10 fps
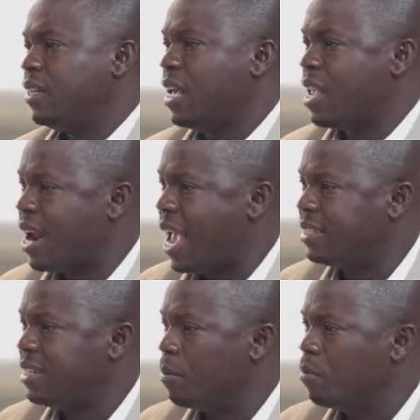Yeah, yeah, light
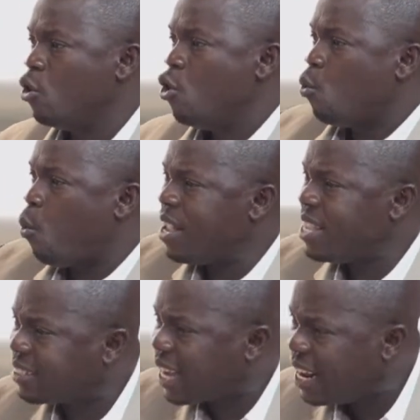them. 1
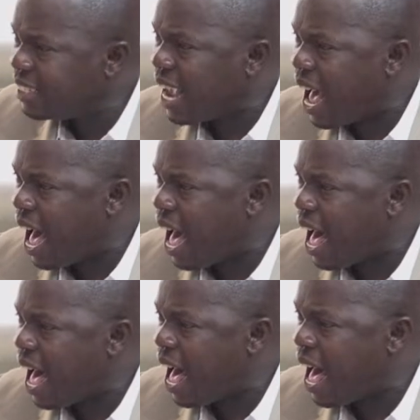year challenge,
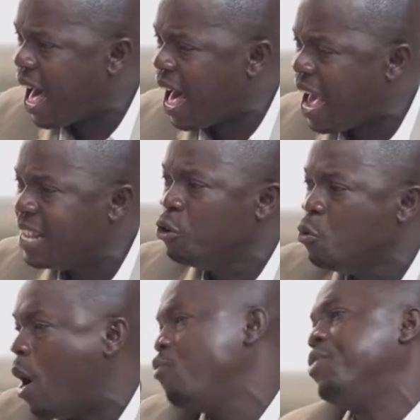and no
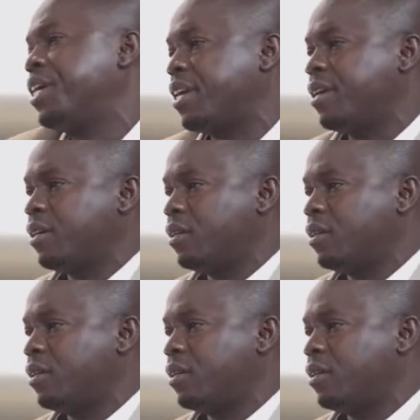1 week.